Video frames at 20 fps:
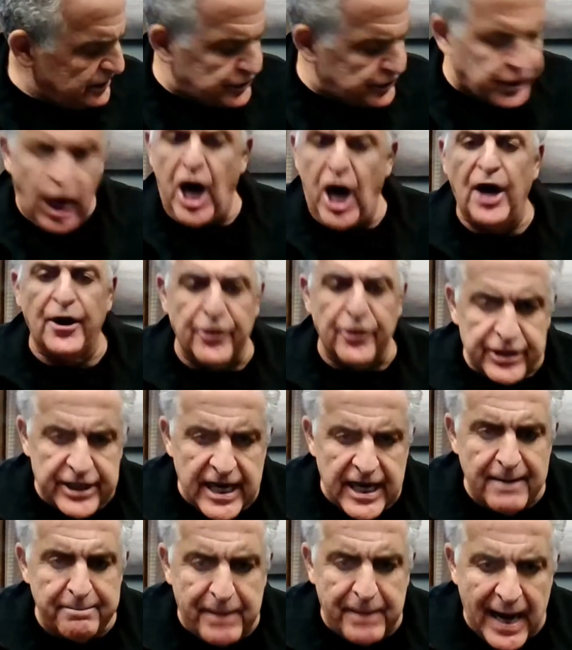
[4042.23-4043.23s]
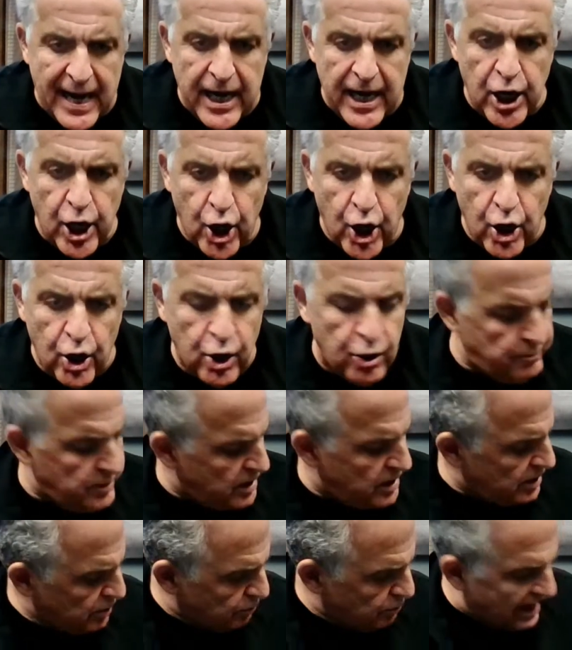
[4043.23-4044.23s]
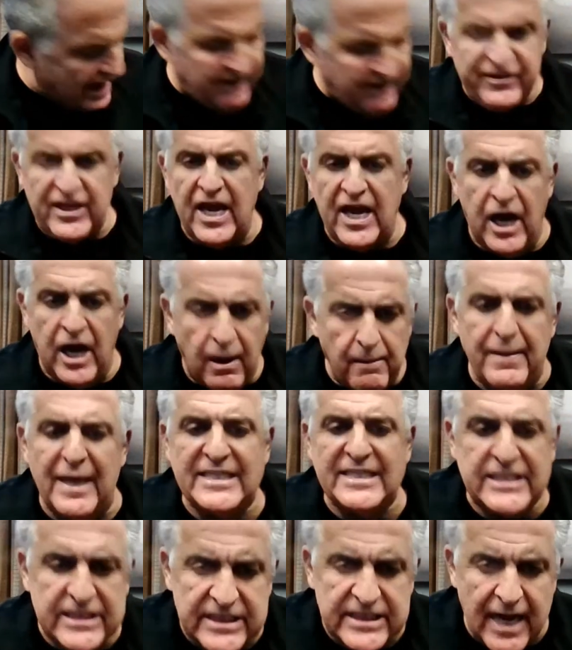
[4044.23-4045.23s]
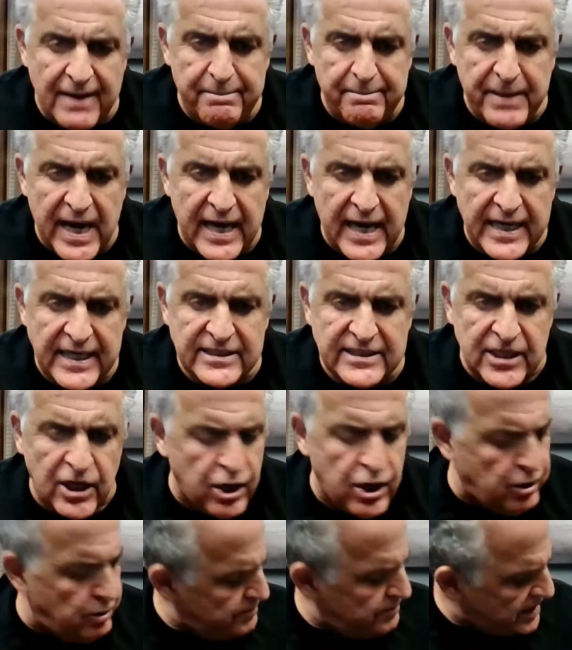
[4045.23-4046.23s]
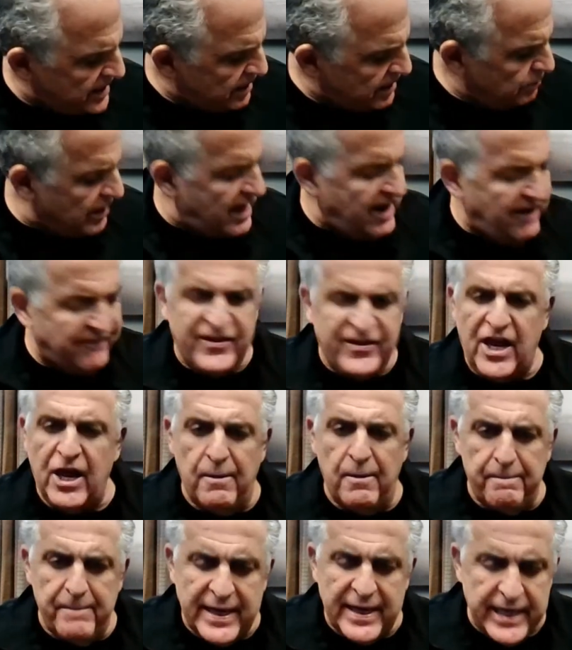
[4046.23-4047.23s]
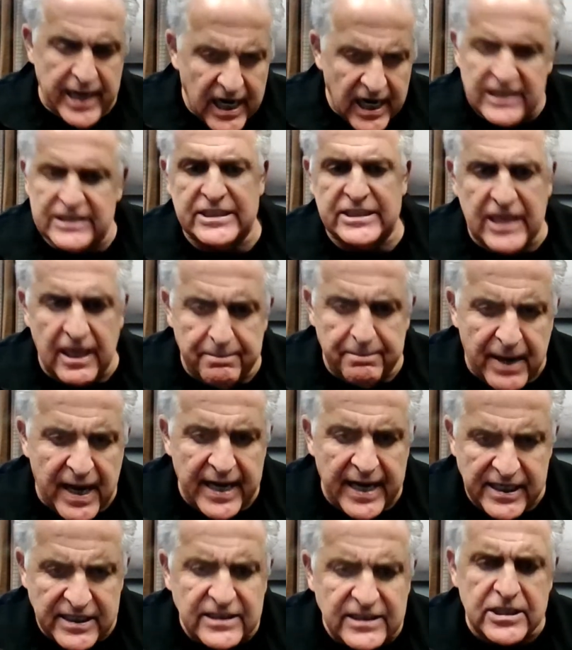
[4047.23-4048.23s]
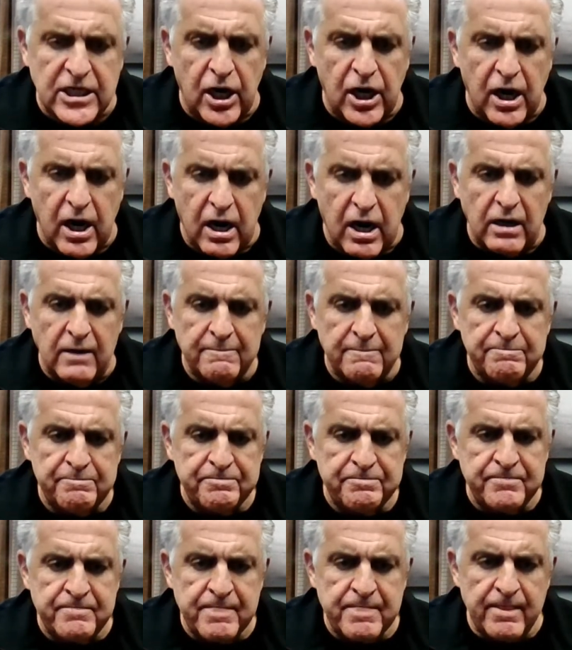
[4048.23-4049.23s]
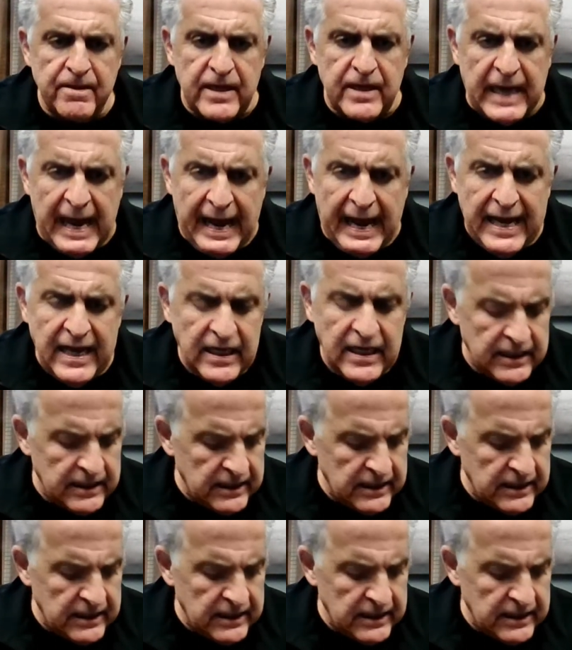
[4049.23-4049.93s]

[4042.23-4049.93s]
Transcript: daughter can't buy a home, while I have to help my son buy his home, while I have to help my youngest son buy his car, okay?